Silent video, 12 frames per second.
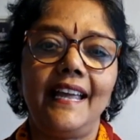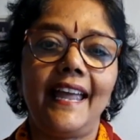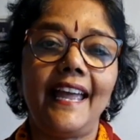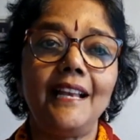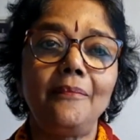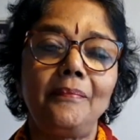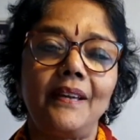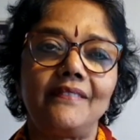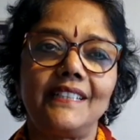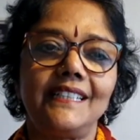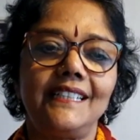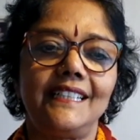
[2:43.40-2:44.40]
help
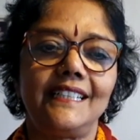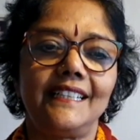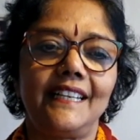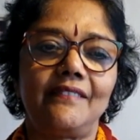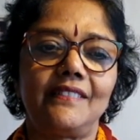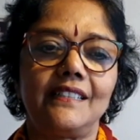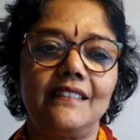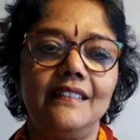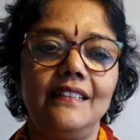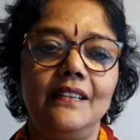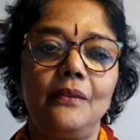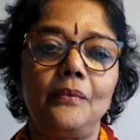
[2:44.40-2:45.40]
ever, hurt never,
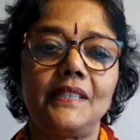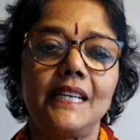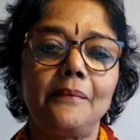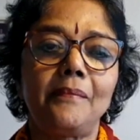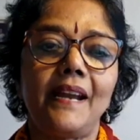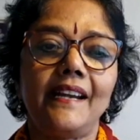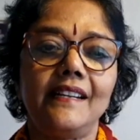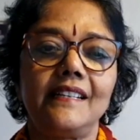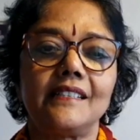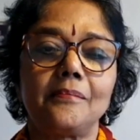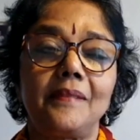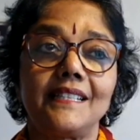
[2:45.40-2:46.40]
which I
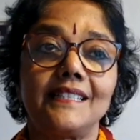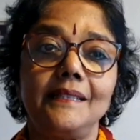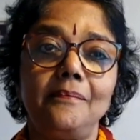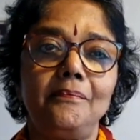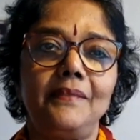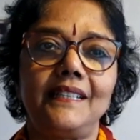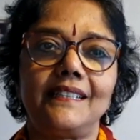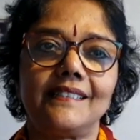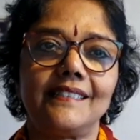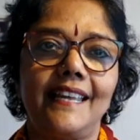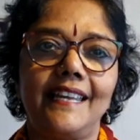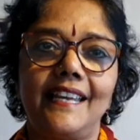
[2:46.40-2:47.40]
practice by simply
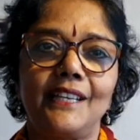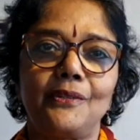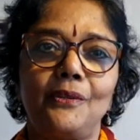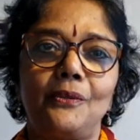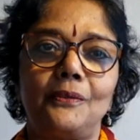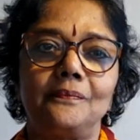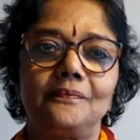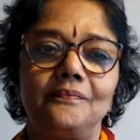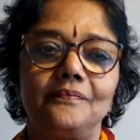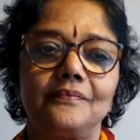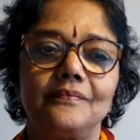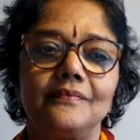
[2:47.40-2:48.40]
staying at home.
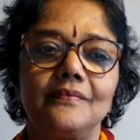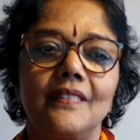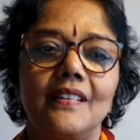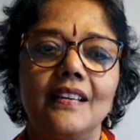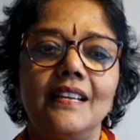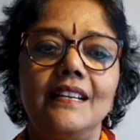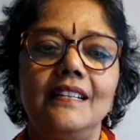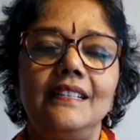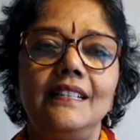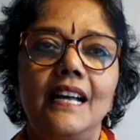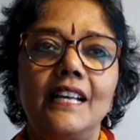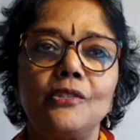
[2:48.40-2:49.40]

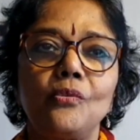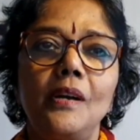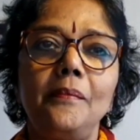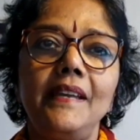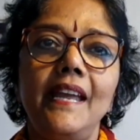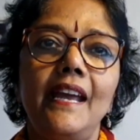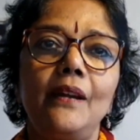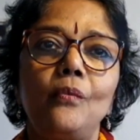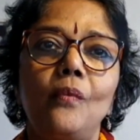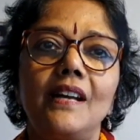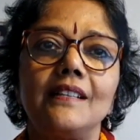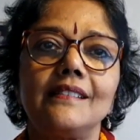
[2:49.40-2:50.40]
As Swami had
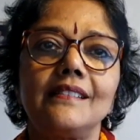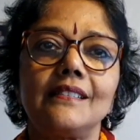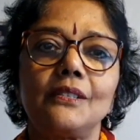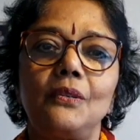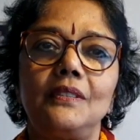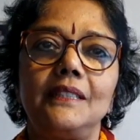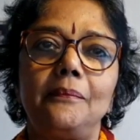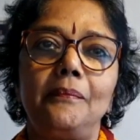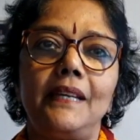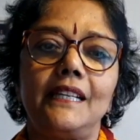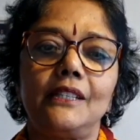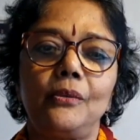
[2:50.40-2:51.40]
once told the
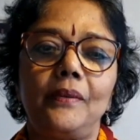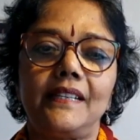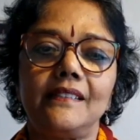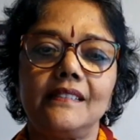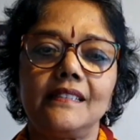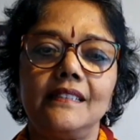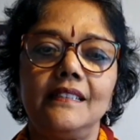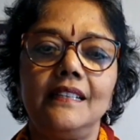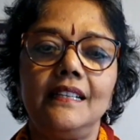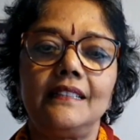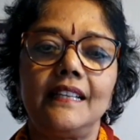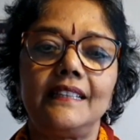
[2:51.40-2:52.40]
Pink Twins
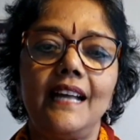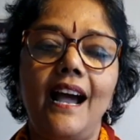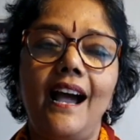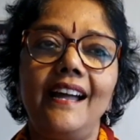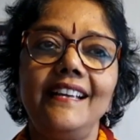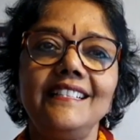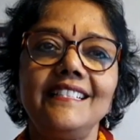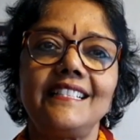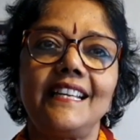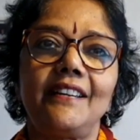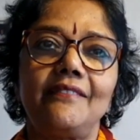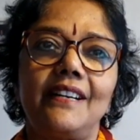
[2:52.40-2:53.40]
that the highest
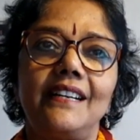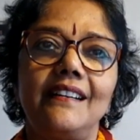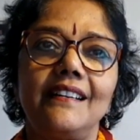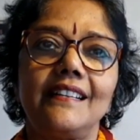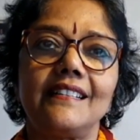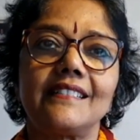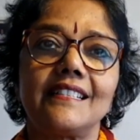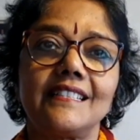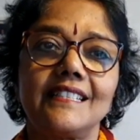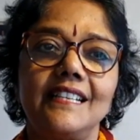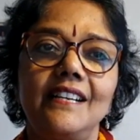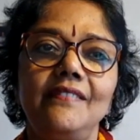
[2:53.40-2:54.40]
seva is the
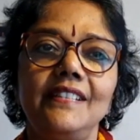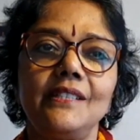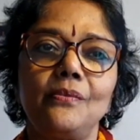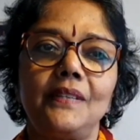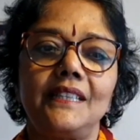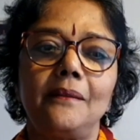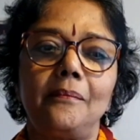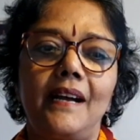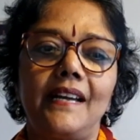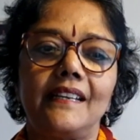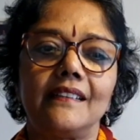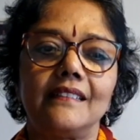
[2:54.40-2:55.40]
service with the
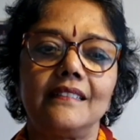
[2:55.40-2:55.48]
mind.